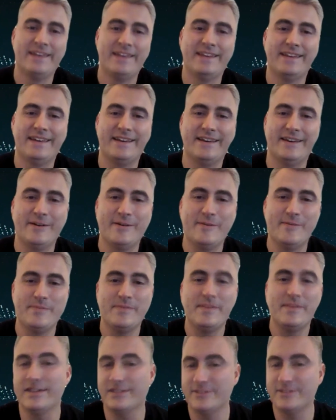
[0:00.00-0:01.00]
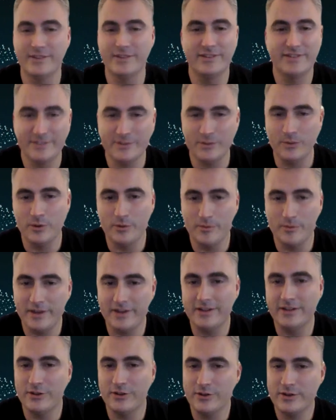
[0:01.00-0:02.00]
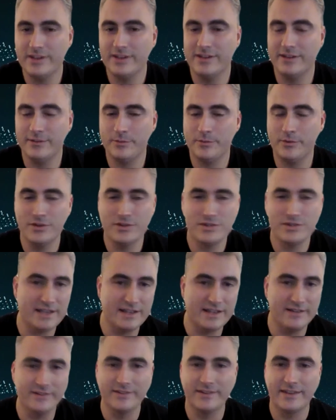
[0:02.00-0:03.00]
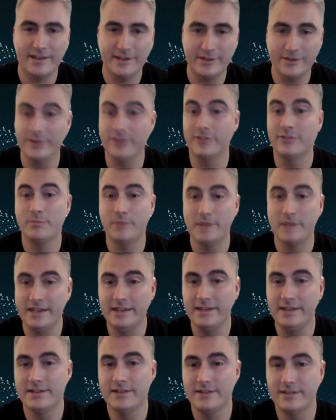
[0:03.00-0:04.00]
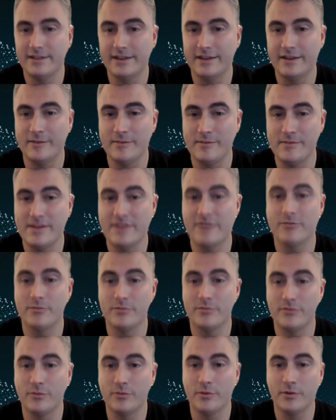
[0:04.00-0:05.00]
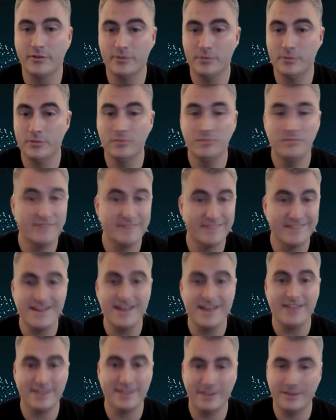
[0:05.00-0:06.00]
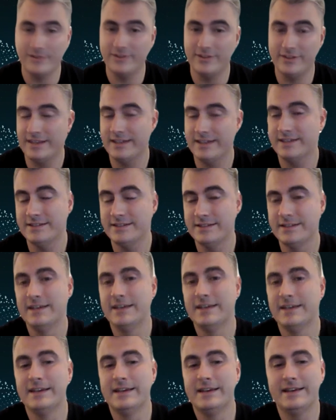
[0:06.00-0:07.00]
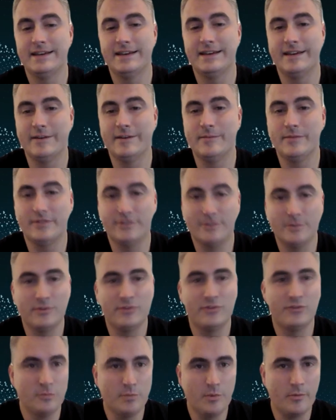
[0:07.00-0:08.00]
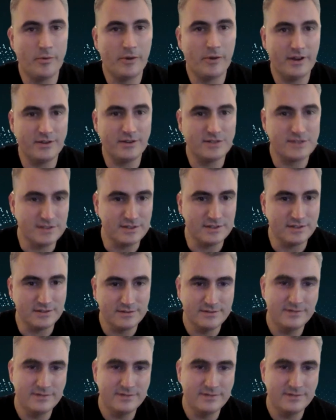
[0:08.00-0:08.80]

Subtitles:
so this is all about unlocking exploration at a scale and a speed never before possible. There's nothing else like it. And so we're super proud to